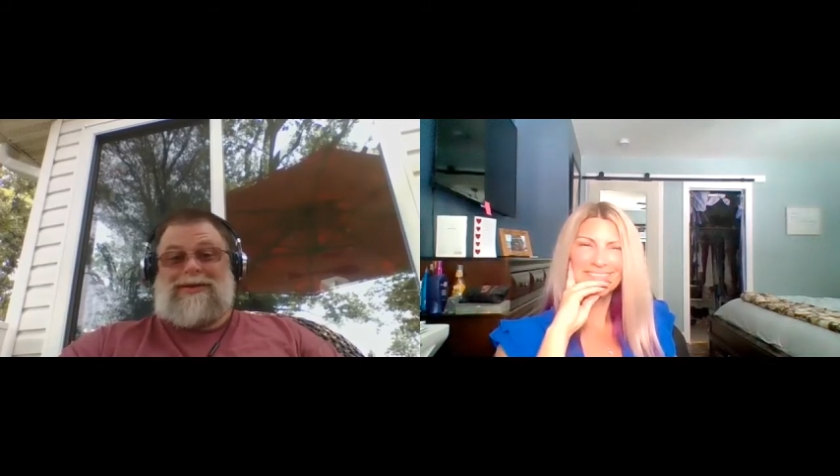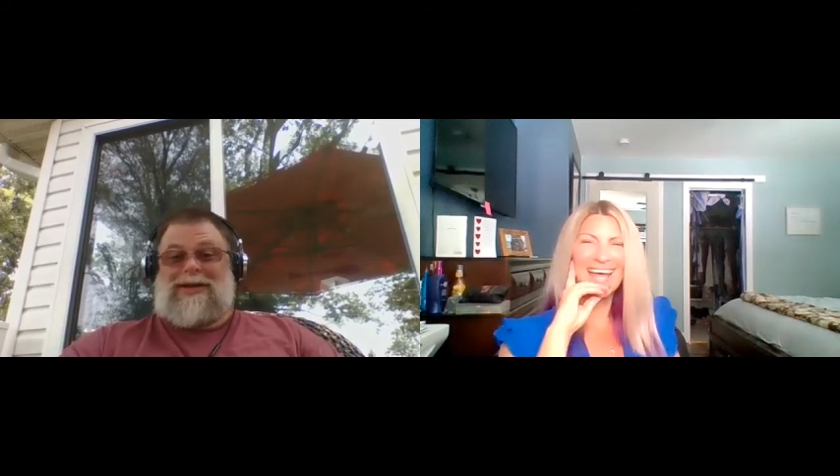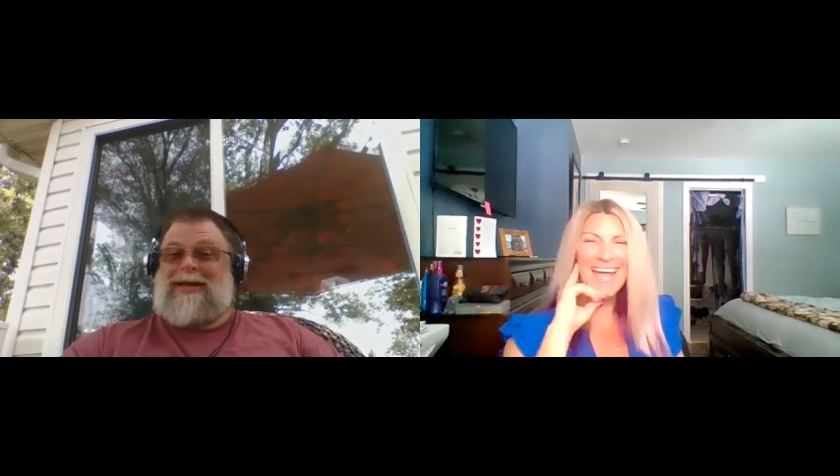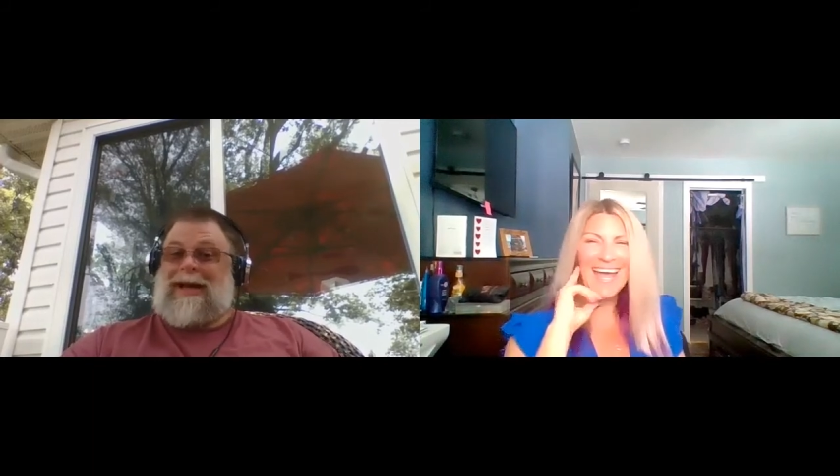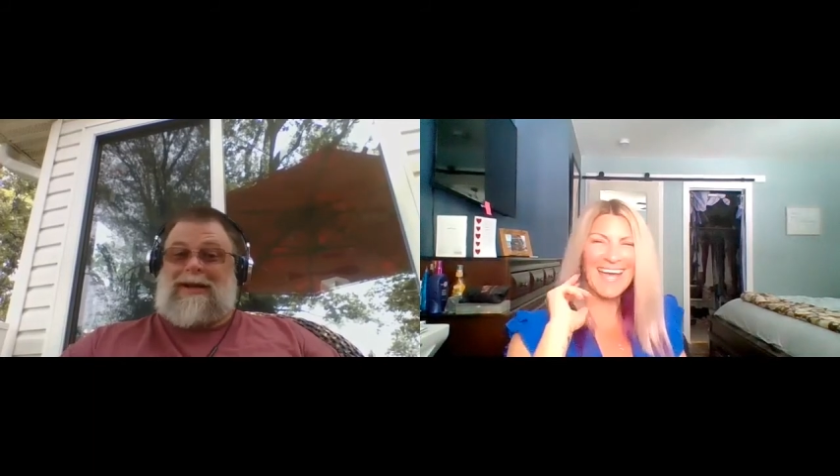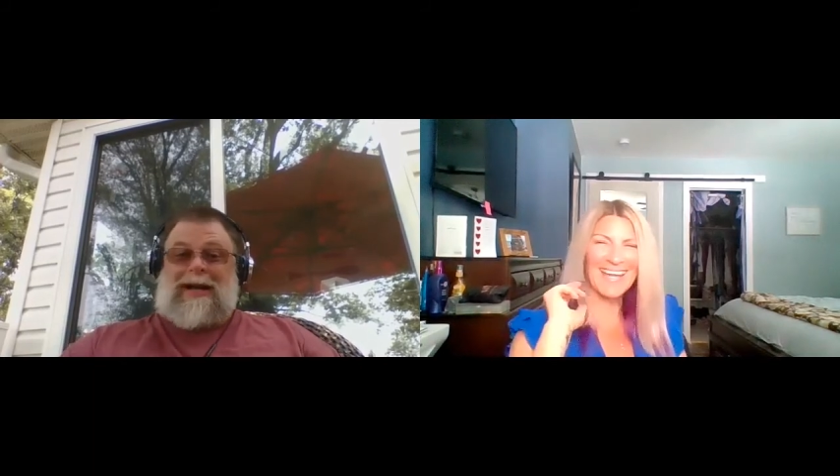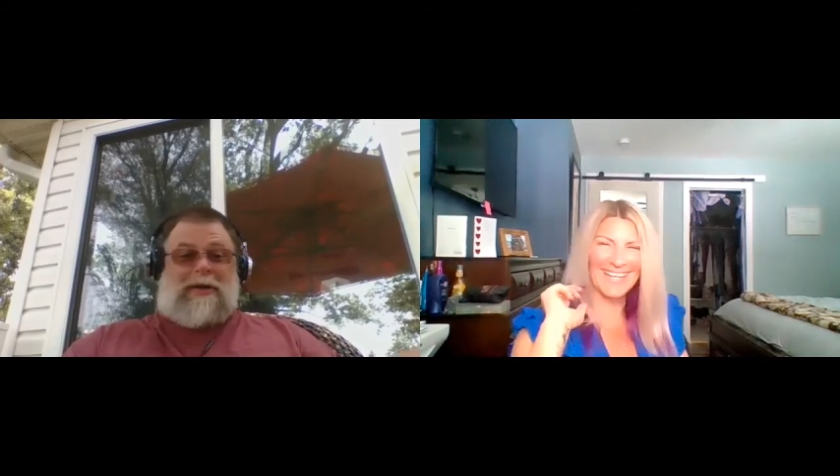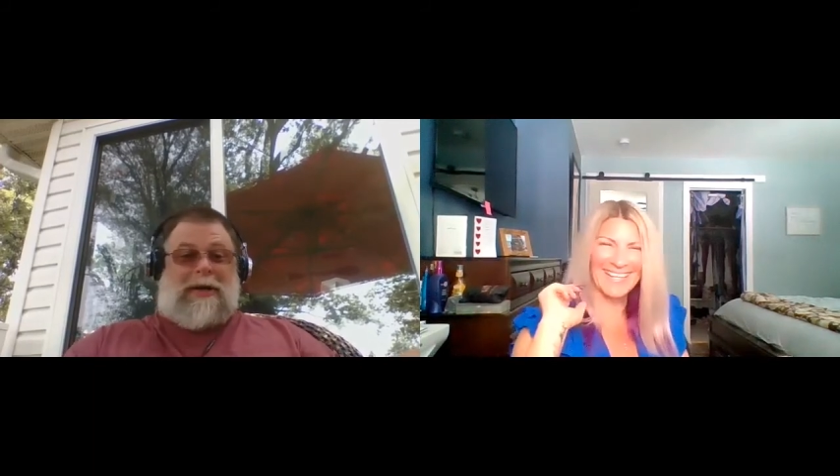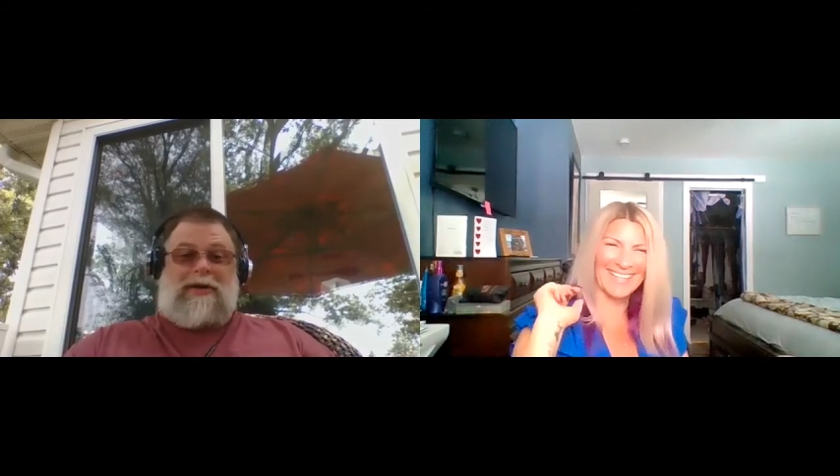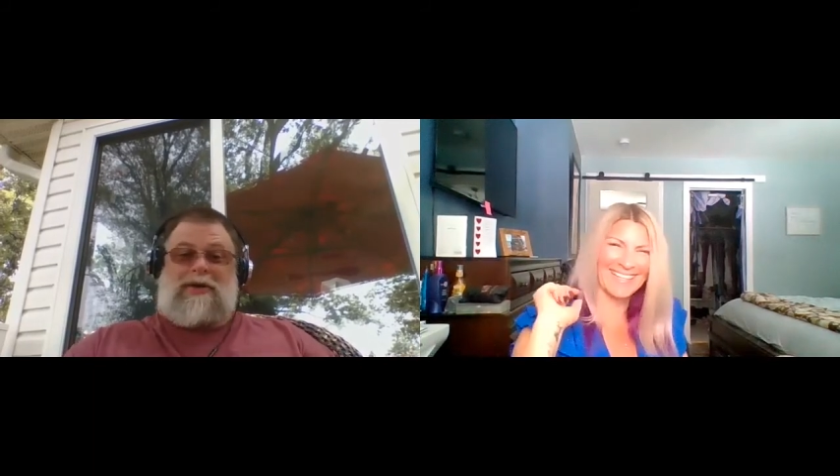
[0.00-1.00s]
See,
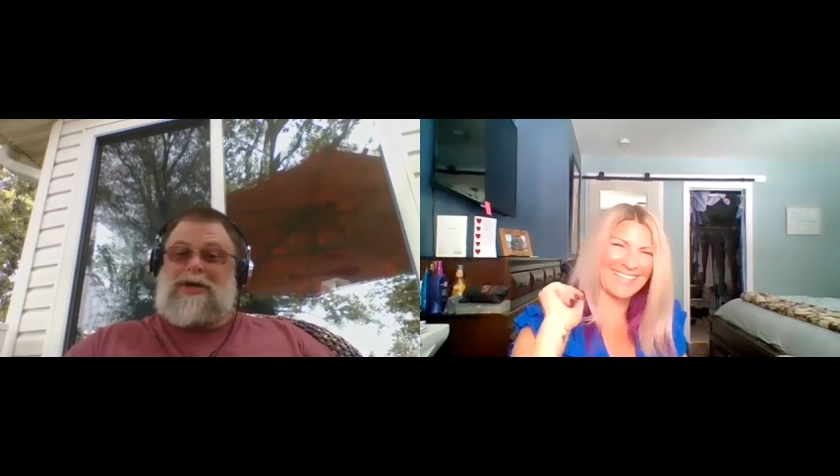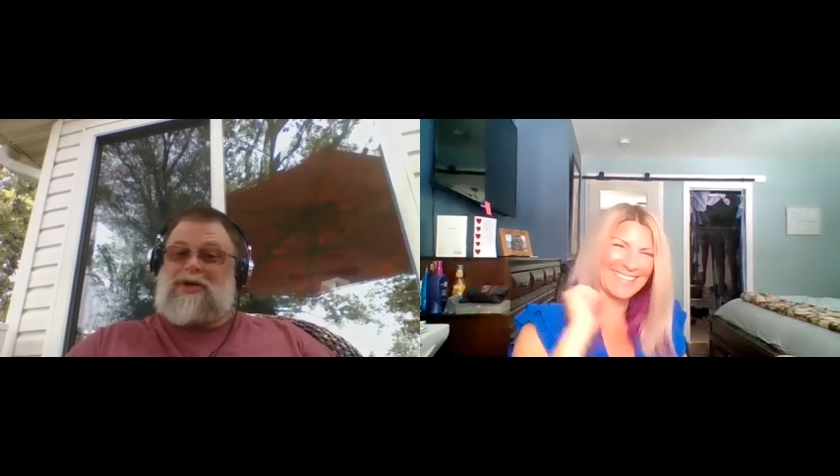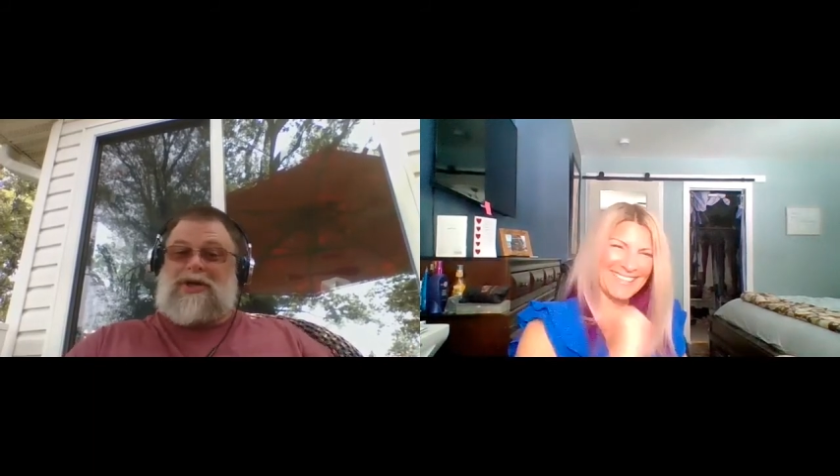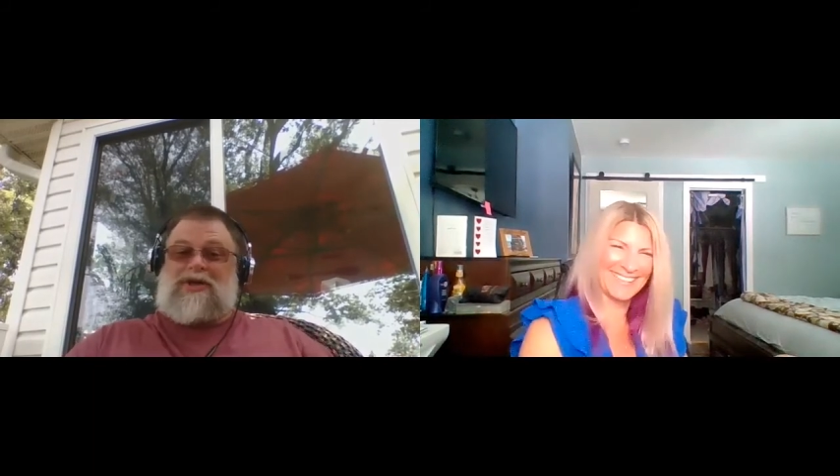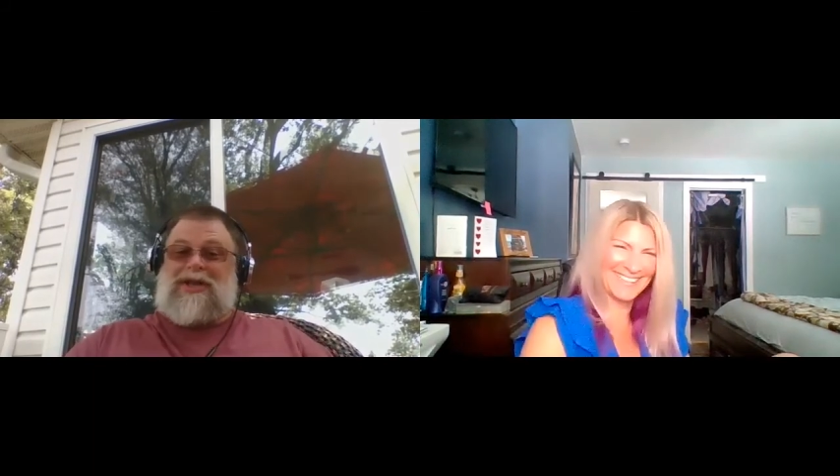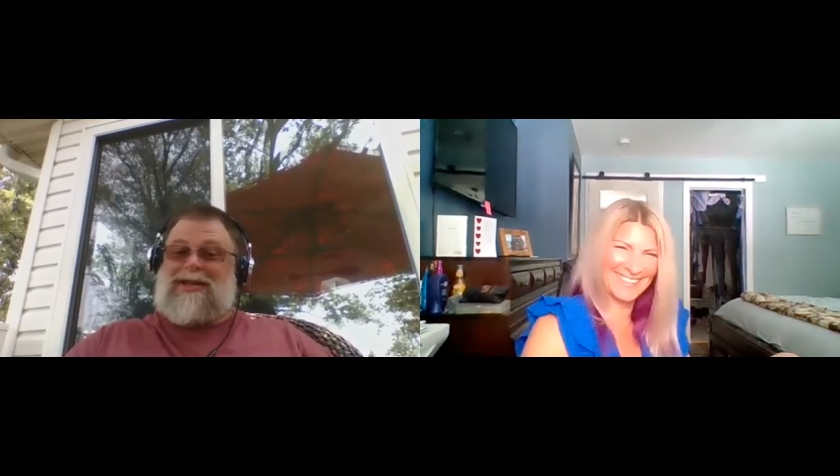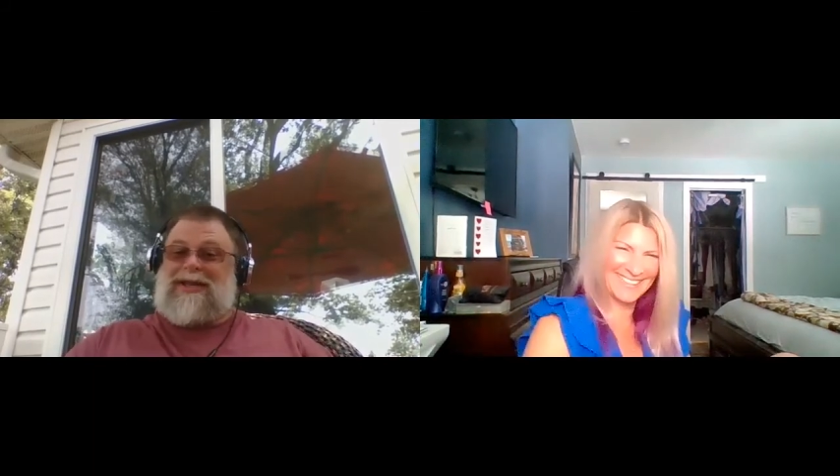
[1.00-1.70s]
our energies just sync